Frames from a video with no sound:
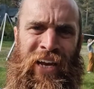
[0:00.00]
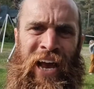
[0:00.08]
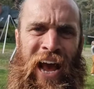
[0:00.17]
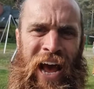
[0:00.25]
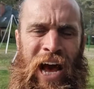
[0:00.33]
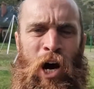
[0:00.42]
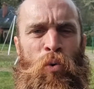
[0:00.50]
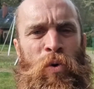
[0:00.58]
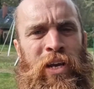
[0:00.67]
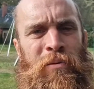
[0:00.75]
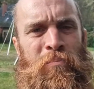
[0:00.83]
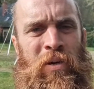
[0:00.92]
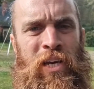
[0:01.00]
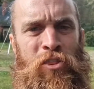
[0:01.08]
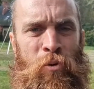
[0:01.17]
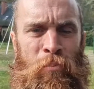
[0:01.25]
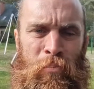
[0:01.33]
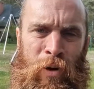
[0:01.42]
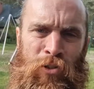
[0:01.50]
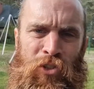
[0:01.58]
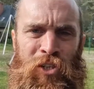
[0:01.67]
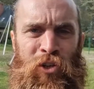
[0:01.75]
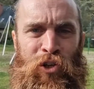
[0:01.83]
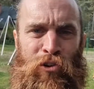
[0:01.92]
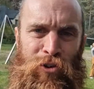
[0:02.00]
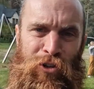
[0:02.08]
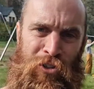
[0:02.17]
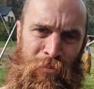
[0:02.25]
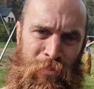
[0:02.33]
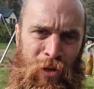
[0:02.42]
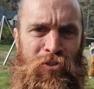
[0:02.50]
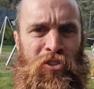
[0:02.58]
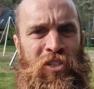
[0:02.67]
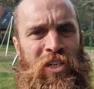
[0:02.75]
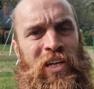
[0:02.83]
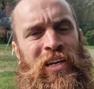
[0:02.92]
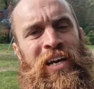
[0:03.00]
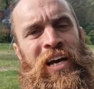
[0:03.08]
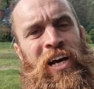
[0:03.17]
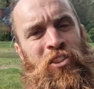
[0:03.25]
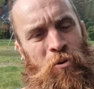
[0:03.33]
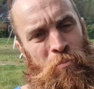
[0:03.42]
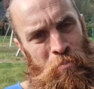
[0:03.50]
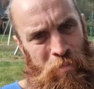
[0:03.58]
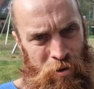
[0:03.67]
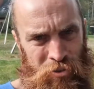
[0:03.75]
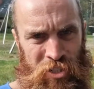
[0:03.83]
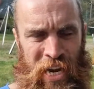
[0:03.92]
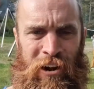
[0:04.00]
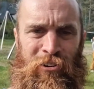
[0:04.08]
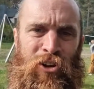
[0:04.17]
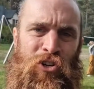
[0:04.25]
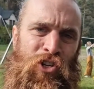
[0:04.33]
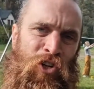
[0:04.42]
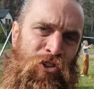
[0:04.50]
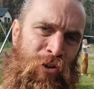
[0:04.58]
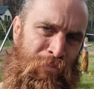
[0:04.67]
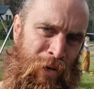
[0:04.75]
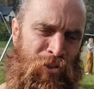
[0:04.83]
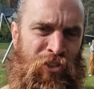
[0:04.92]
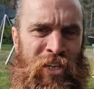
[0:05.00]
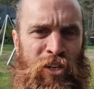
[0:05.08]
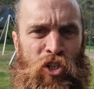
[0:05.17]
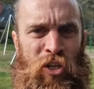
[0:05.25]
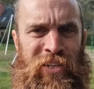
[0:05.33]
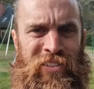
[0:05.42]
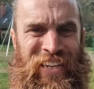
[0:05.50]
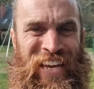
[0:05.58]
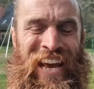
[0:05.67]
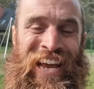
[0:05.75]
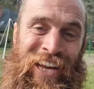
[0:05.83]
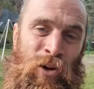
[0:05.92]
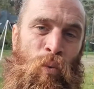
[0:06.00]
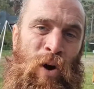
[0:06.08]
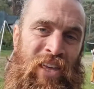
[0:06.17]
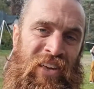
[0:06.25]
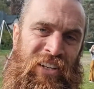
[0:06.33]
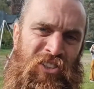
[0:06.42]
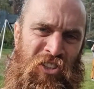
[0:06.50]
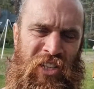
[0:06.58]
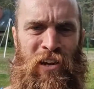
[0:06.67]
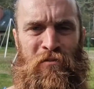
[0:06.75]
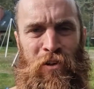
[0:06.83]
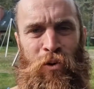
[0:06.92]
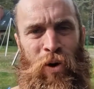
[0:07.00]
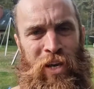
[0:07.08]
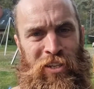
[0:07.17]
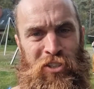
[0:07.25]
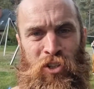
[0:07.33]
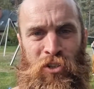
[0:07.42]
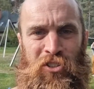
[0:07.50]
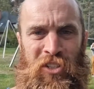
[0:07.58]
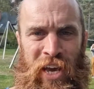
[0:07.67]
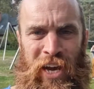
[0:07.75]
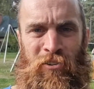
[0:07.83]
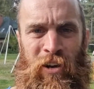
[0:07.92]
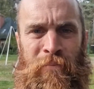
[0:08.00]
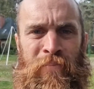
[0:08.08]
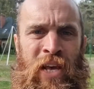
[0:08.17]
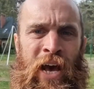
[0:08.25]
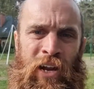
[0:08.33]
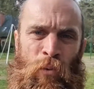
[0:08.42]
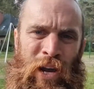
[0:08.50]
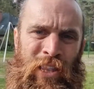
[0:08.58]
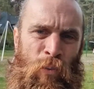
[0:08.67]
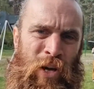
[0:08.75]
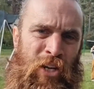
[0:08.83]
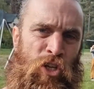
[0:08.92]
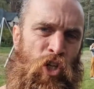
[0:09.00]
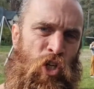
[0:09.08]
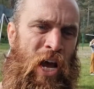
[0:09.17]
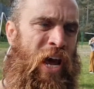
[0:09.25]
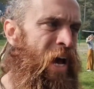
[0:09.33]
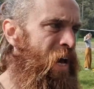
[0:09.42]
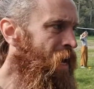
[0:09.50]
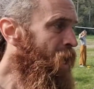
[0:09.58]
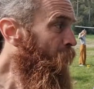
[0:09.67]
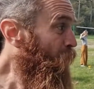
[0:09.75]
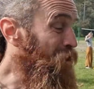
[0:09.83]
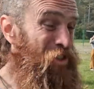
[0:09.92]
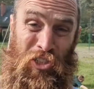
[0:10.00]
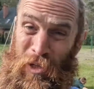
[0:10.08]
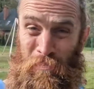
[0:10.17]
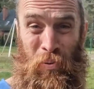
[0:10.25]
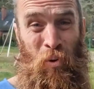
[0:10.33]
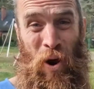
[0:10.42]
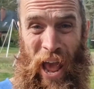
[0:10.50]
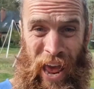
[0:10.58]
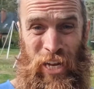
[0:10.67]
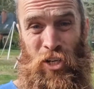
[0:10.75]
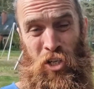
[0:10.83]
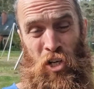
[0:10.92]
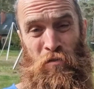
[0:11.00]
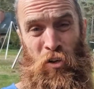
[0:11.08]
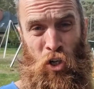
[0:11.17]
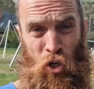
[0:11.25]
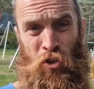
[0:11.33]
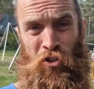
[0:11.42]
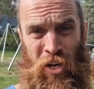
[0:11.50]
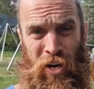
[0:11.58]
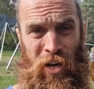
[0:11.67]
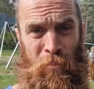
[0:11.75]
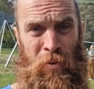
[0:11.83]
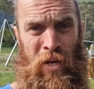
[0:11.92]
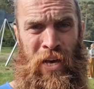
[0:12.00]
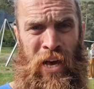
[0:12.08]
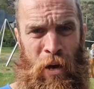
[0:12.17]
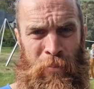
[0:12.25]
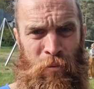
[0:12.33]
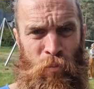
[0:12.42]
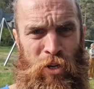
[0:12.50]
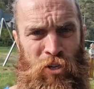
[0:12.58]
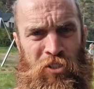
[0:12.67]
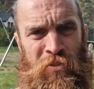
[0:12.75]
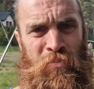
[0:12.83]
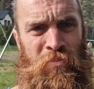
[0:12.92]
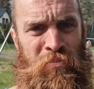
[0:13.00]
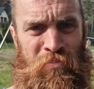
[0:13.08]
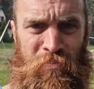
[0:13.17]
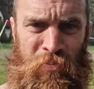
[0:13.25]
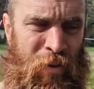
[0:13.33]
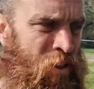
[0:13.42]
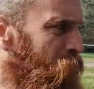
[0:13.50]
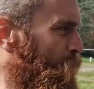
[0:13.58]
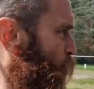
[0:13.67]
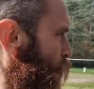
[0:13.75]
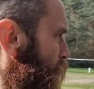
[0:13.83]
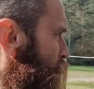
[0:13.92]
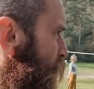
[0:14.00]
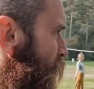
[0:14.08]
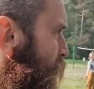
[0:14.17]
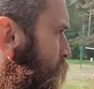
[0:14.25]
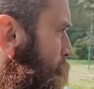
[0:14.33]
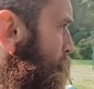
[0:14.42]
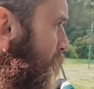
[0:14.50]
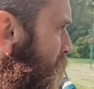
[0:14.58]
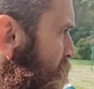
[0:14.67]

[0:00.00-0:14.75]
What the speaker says: at how we can be the most ludicrous, the most silly, the most caricatured, the most energetic, in a way that is safe, in a way that's not scary, in a way that we can share the simple energy of a good time. I mean, we just spent the morning trying to come back